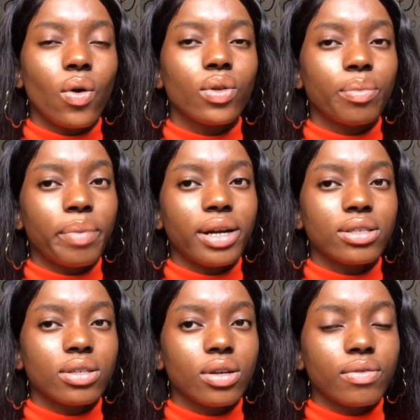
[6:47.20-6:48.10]
other
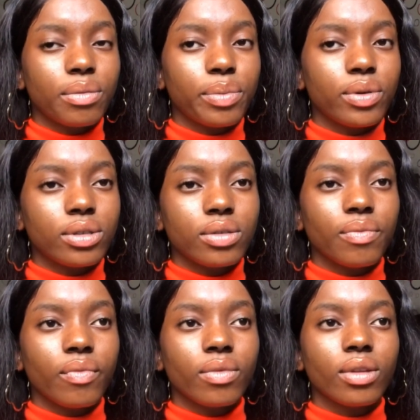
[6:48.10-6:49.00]
parts of the body.
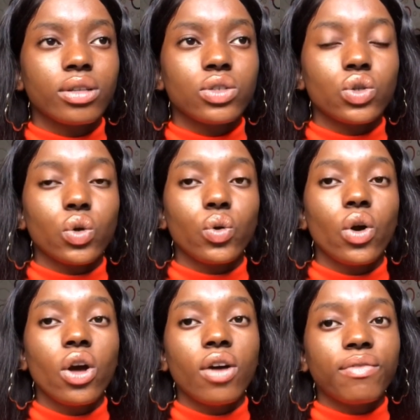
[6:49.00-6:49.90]
So
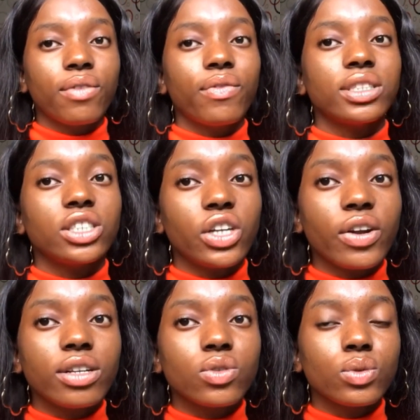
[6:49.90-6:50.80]
for
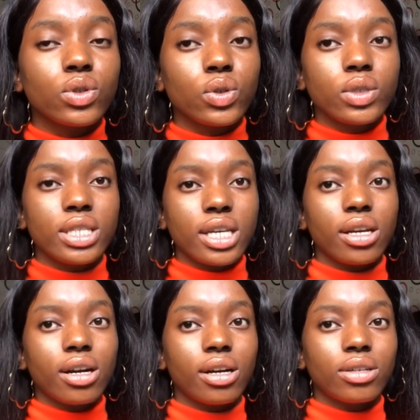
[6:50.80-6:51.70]
vegetarians who do not
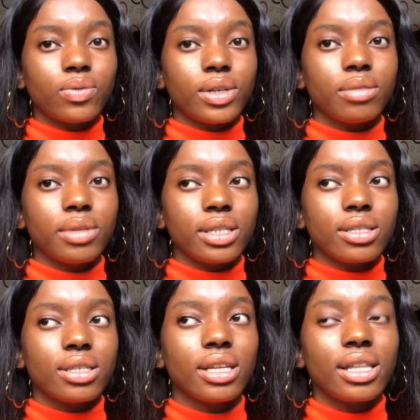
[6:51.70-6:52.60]
take red
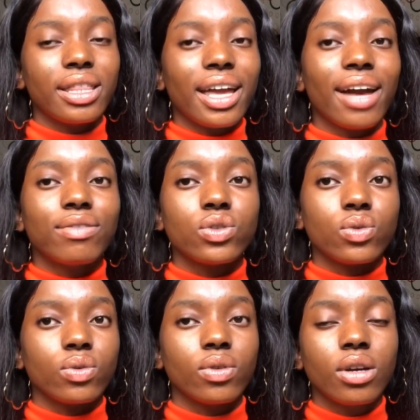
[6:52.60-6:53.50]
meats, they have to
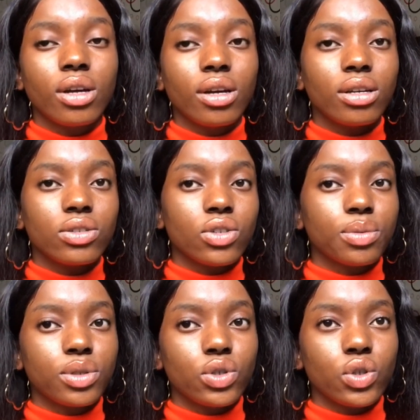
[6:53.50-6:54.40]

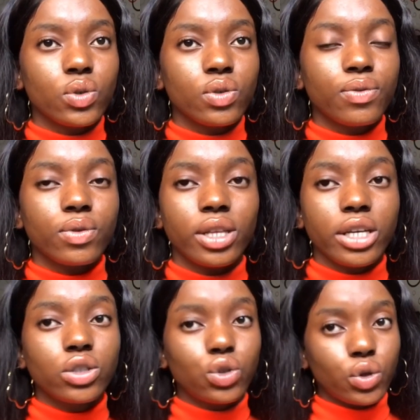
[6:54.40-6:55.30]
substitute for
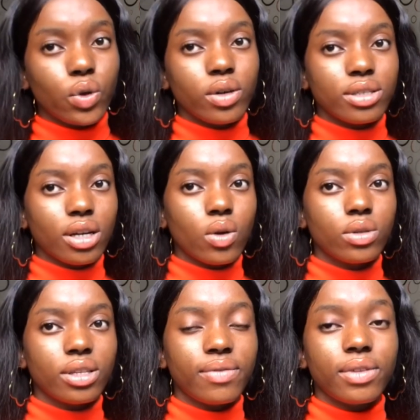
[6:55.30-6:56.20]
taking drugs that
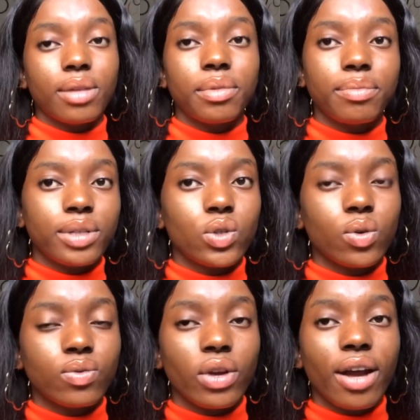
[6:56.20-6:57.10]
contain vitamin
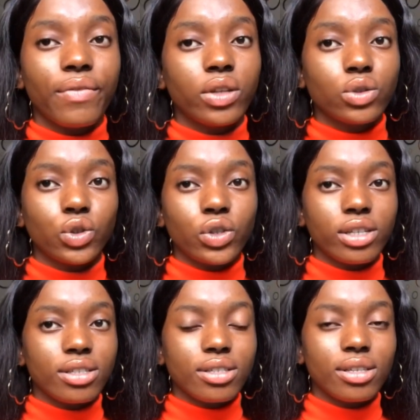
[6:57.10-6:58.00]
B12 to have the
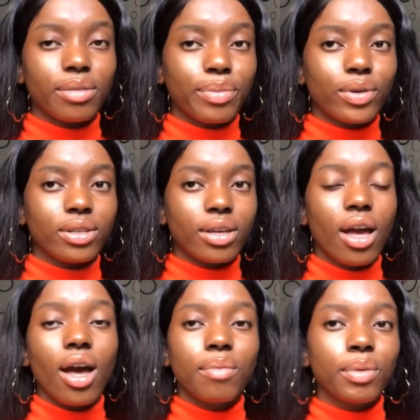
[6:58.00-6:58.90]
nutrients in the body.
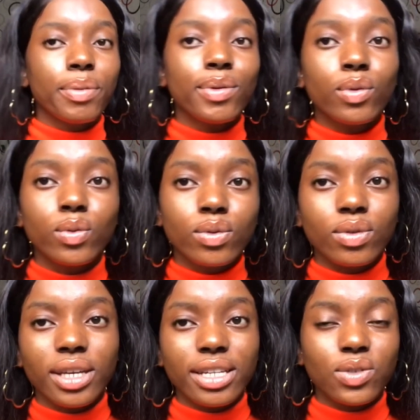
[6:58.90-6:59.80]
But people who
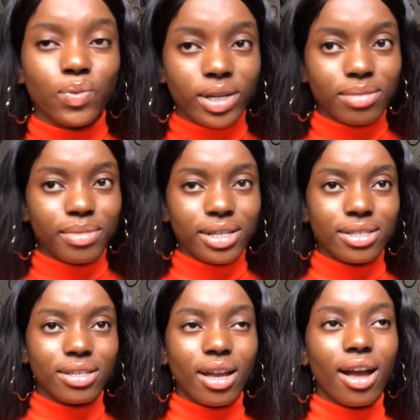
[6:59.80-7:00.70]
eat red meat